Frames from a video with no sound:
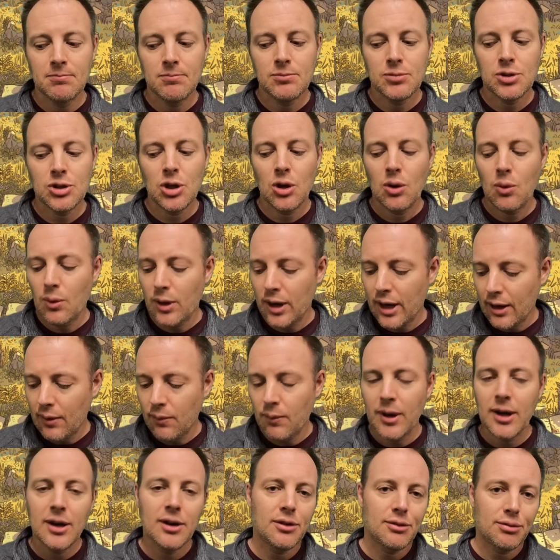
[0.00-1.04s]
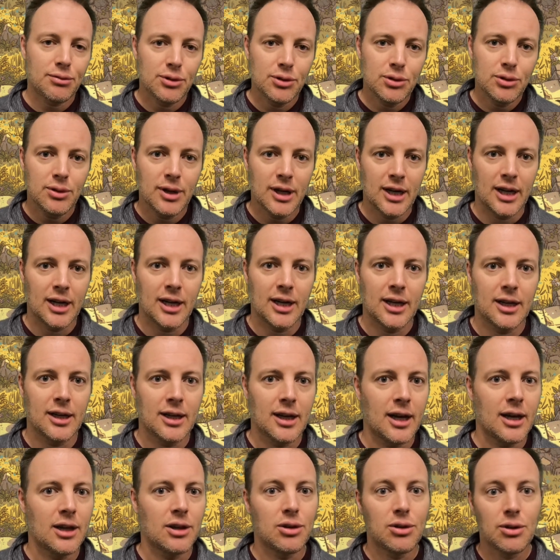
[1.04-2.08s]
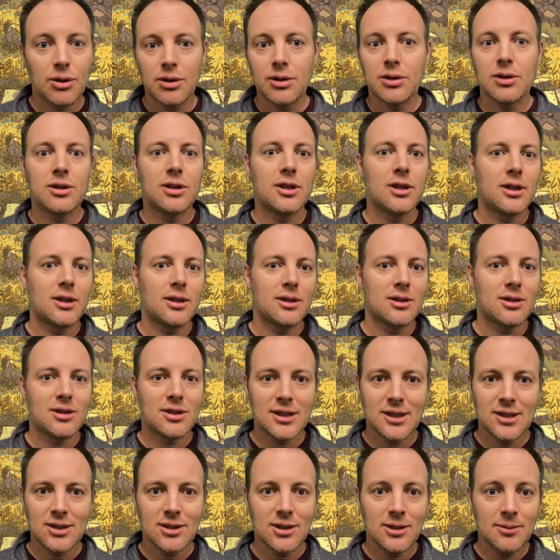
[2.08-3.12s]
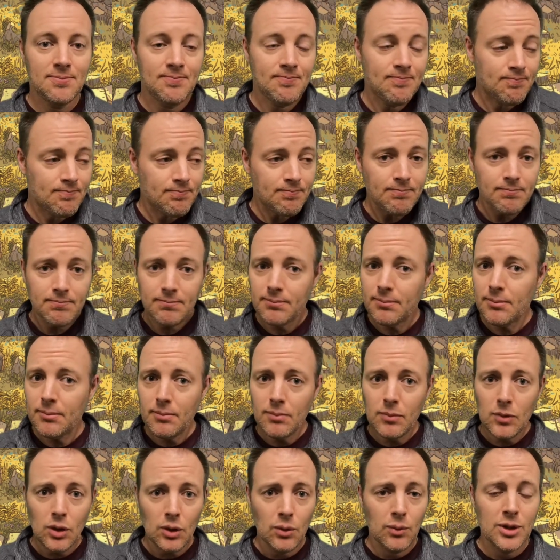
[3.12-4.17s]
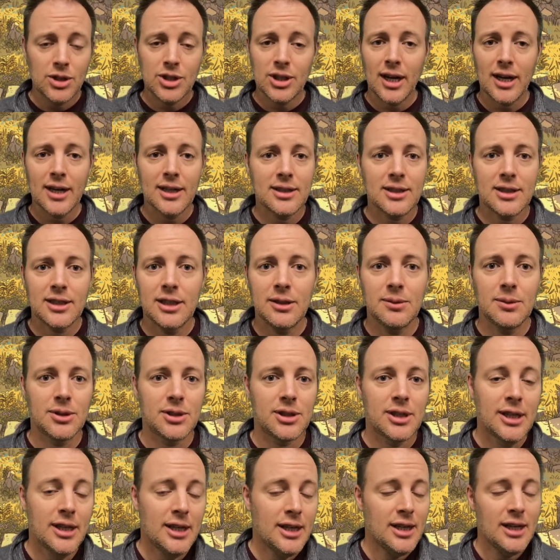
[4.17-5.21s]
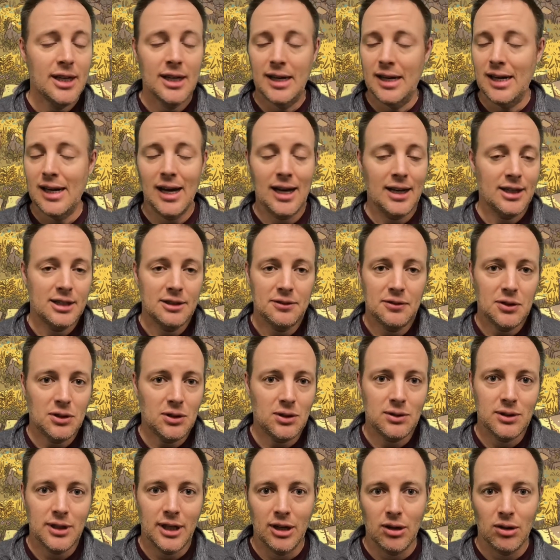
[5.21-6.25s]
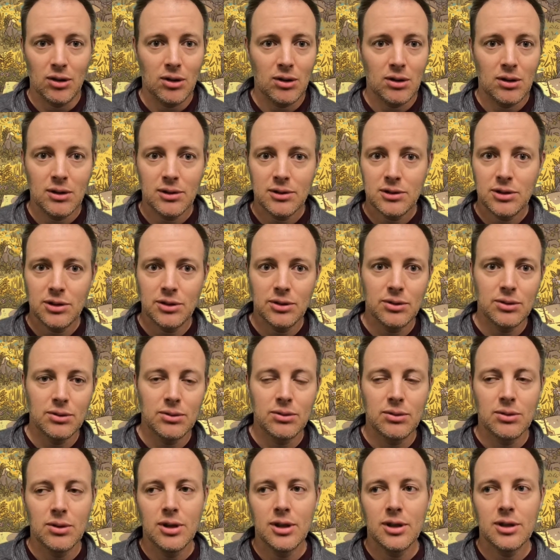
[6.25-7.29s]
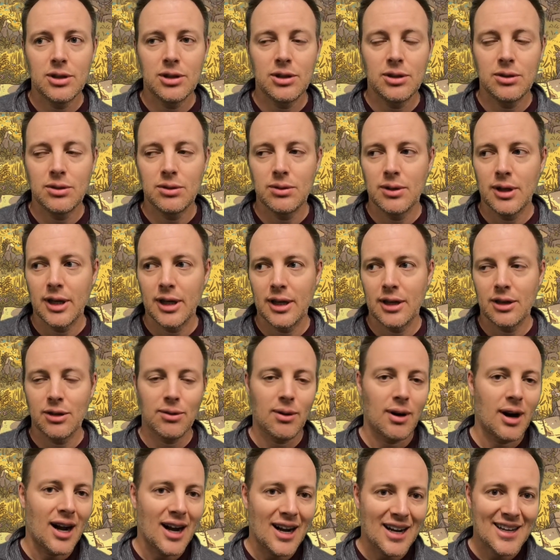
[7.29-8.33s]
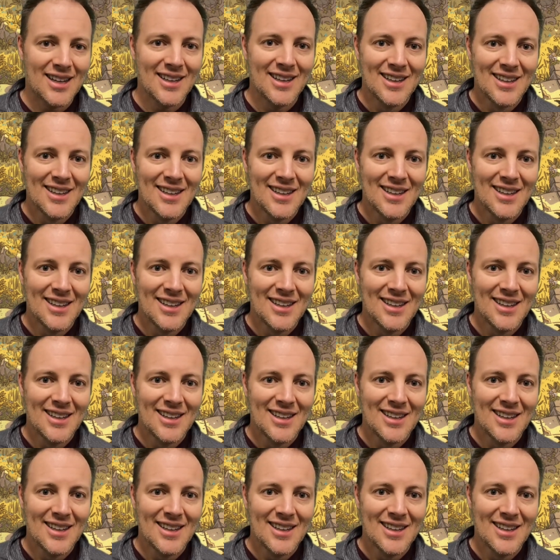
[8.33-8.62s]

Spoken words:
So when I went through and I learned the system, which honestly was not difficult at all to grok.